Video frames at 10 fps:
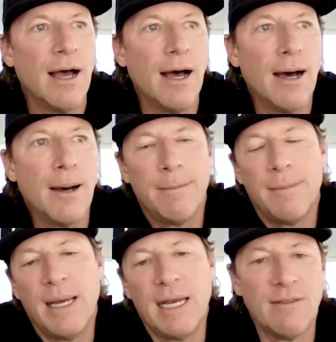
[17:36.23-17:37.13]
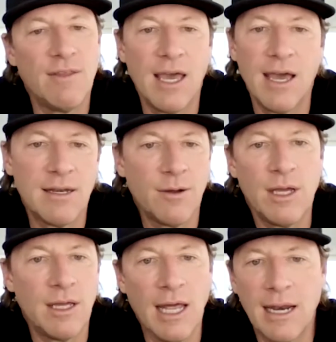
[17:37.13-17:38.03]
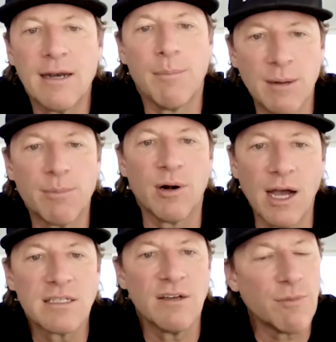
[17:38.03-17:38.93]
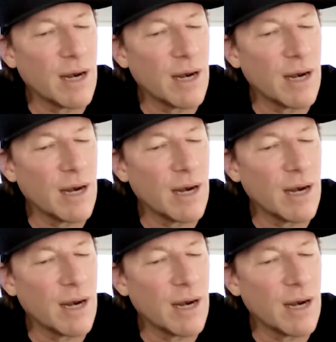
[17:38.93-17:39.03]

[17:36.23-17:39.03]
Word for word: um, and in the end, it, it, ended up being productive.